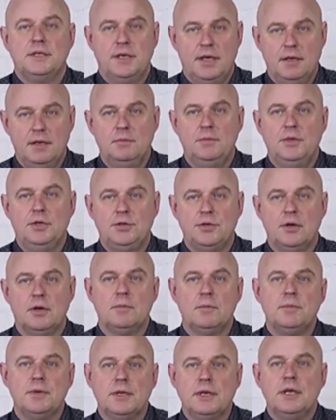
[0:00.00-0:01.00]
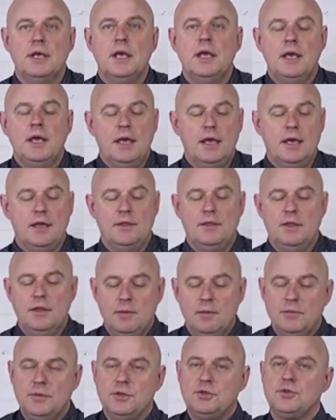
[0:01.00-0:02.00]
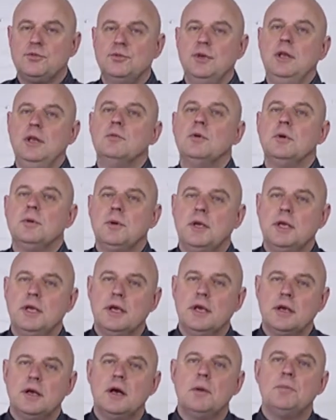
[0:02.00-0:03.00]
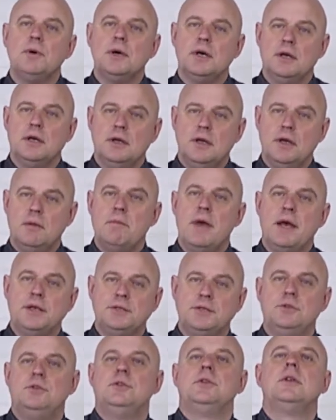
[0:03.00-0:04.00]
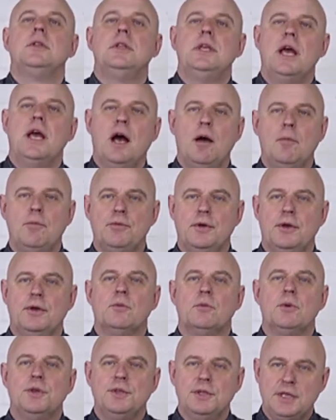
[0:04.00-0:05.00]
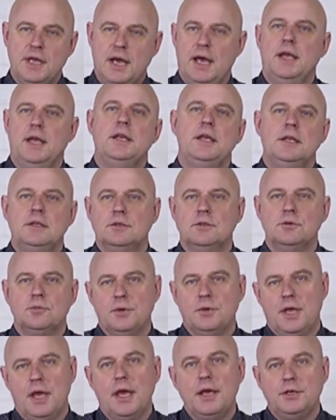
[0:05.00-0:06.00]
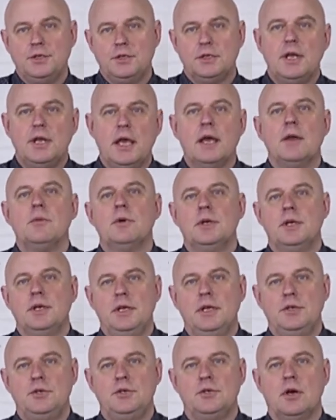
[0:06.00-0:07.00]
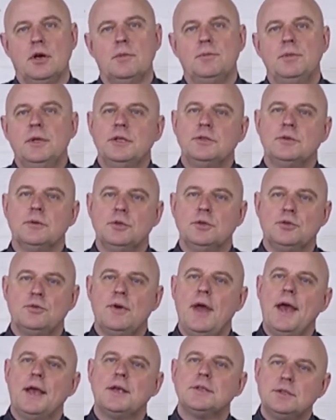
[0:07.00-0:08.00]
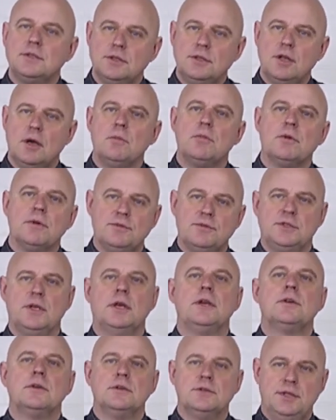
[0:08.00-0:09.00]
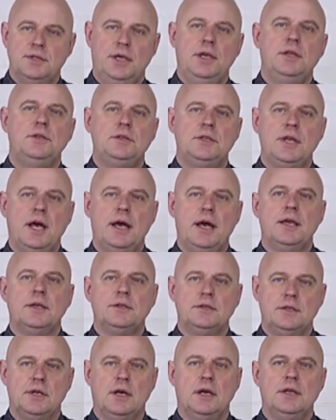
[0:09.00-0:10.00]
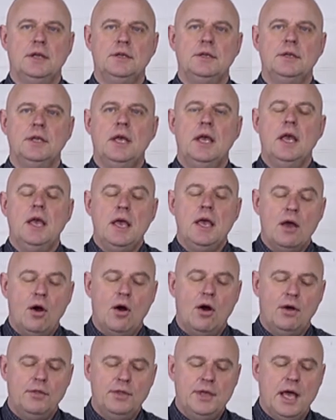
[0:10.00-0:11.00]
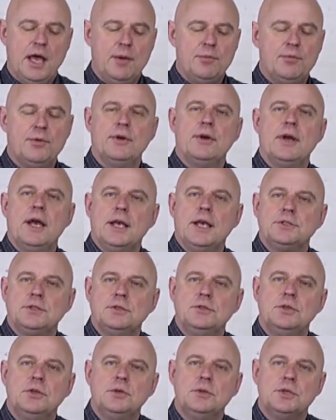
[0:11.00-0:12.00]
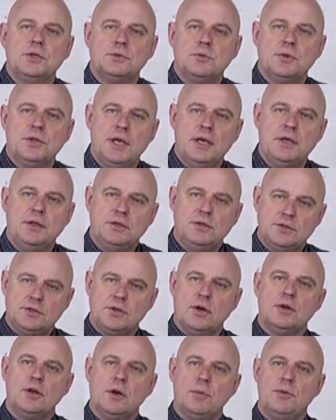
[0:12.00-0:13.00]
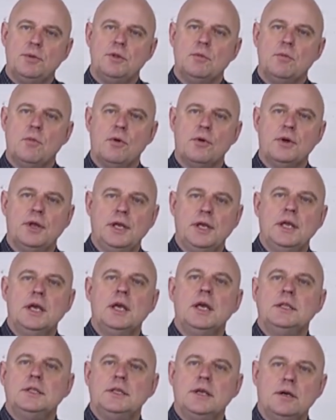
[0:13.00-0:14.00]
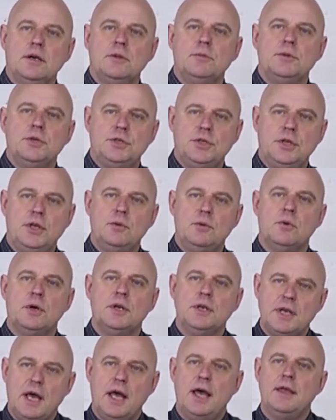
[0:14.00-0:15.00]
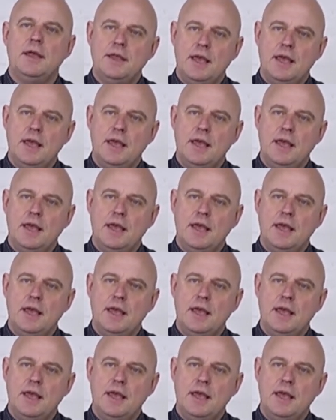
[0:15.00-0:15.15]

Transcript: can be sharpened. And the screen will kick up a message to the operator when the die needs lubrication and when it needs sharpening. So it tracks the number of cycles that each die is done. All the operator has to do is, when they start up in the morning, tell the machine what die